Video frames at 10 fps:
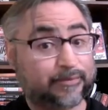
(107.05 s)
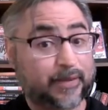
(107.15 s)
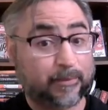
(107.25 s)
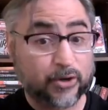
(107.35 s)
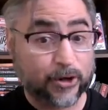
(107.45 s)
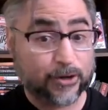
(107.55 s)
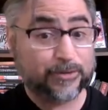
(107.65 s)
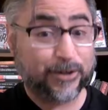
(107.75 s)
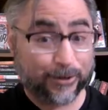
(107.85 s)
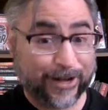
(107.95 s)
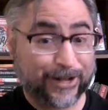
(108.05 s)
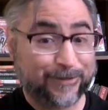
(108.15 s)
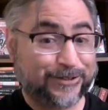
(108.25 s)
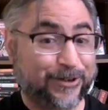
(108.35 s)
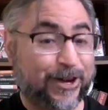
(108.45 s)
I'm a nerd, okay?
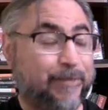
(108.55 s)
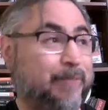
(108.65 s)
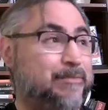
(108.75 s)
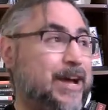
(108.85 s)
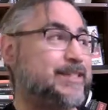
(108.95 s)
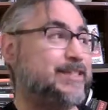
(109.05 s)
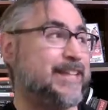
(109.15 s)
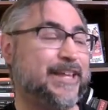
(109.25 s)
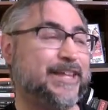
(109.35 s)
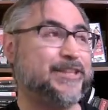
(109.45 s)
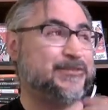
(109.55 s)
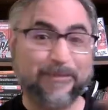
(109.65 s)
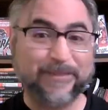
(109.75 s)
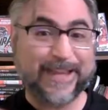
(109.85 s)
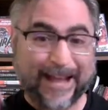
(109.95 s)
So I'm not saying this
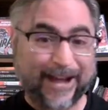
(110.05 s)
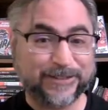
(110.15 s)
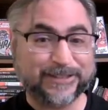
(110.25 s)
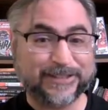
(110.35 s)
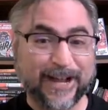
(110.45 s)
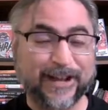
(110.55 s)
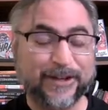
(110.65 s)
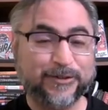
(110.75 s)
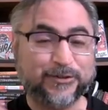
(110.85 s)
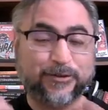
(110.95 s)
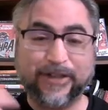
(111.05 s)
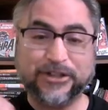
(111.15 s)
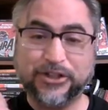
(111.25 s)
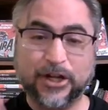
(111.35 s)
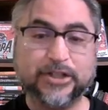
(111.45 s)
from the outside, sort of
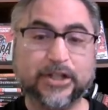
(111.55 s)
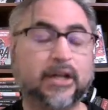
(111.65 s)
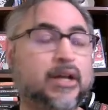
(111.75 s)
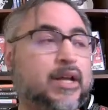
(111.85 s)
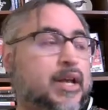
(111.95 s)
like judging,